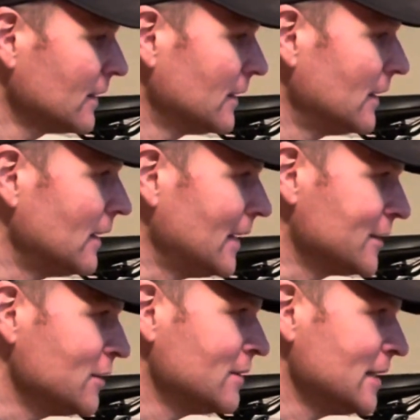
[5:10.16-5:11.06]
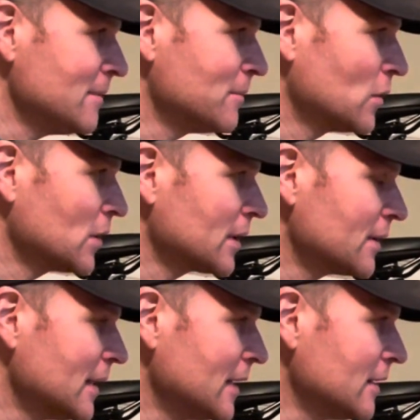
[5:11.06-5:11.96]
I do need more
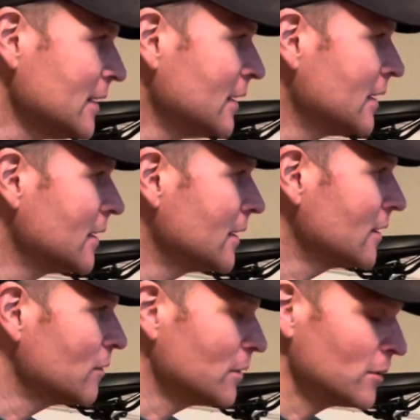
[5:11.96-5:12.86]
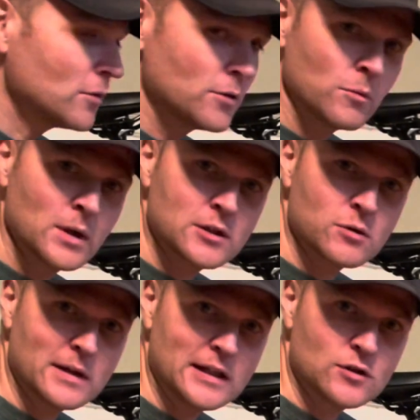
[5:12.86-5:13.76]
than the
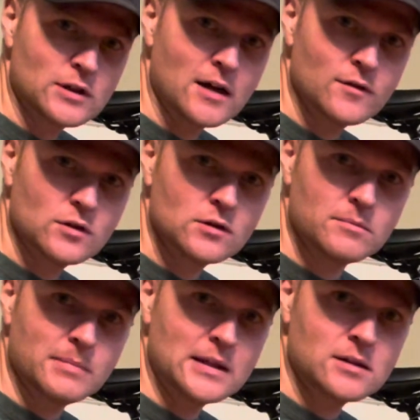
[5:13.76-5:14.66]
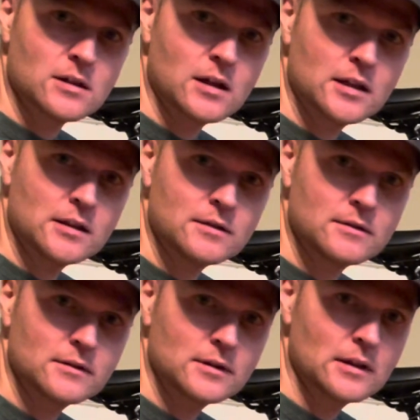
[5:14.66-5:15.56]
120 travel based on
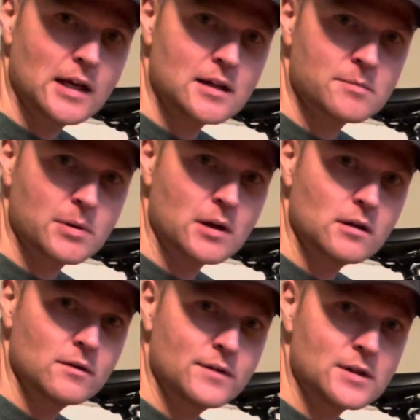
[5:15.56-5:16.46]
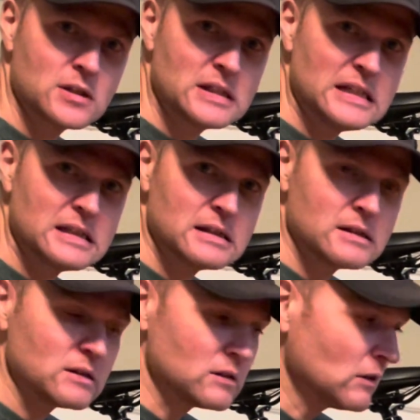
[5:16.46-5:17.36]
the last part of this
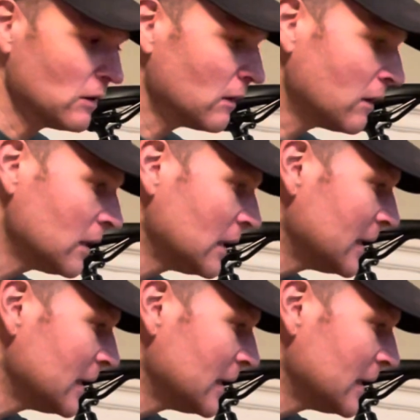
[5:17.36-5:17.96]
season. So